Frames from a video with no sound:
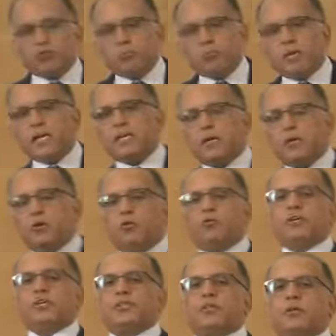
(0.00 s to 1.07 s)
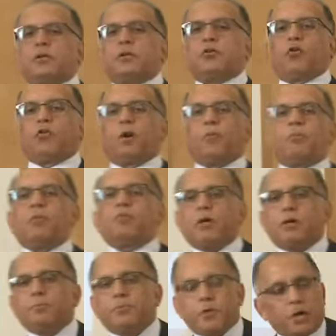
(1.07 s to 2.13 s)
to make innovation your number
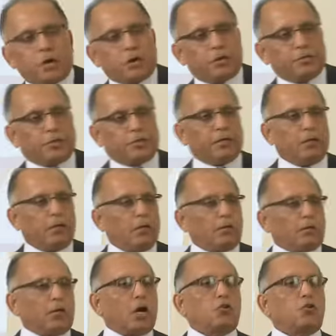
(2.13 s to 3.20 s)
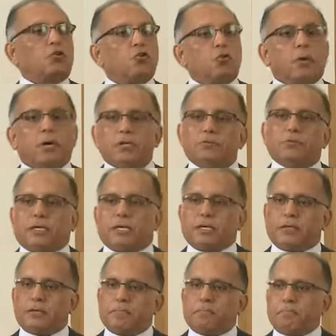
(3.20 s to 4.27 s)
one priority, then how do you go about doing
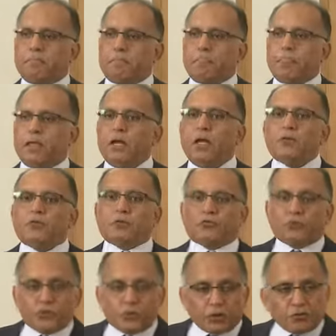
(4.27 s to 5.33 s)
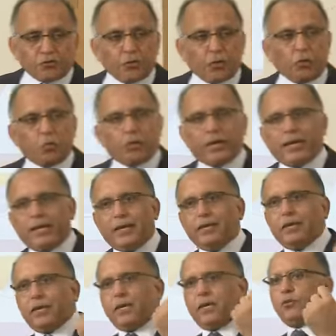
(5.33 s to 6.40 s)
it? The traditional
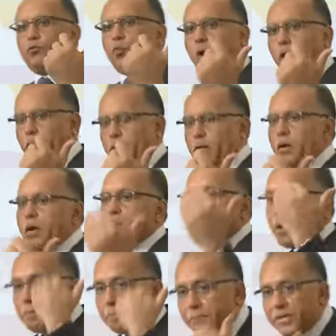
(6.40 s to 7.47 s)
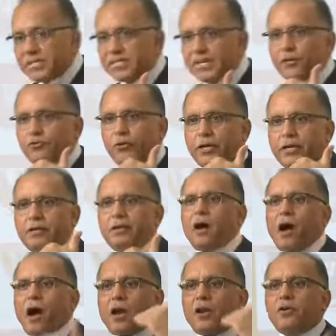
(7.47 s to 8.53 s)
way is what? Company-centric,
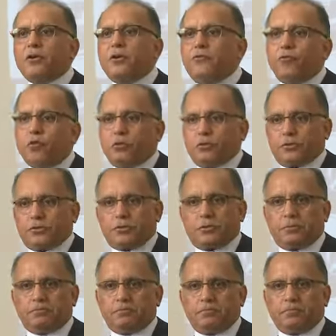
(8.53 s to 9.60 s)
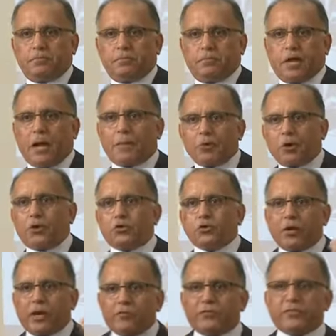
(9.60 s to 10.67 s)
R&D focused. I'm going to
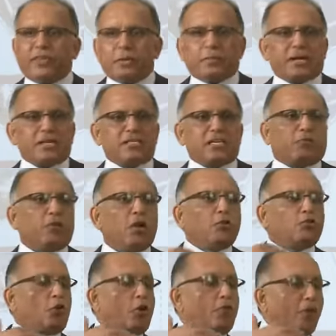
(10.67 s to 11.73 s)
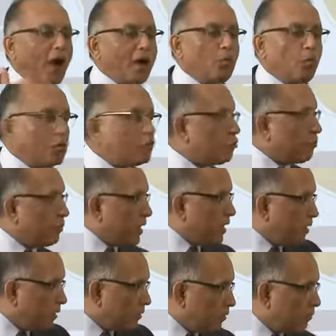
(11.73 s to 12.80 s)
do everything myself. So if I want to
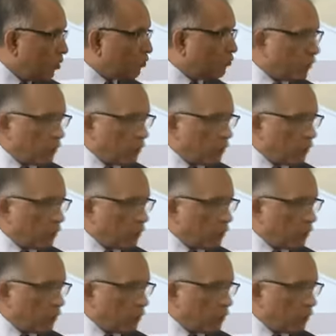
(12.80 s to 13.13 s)
be the most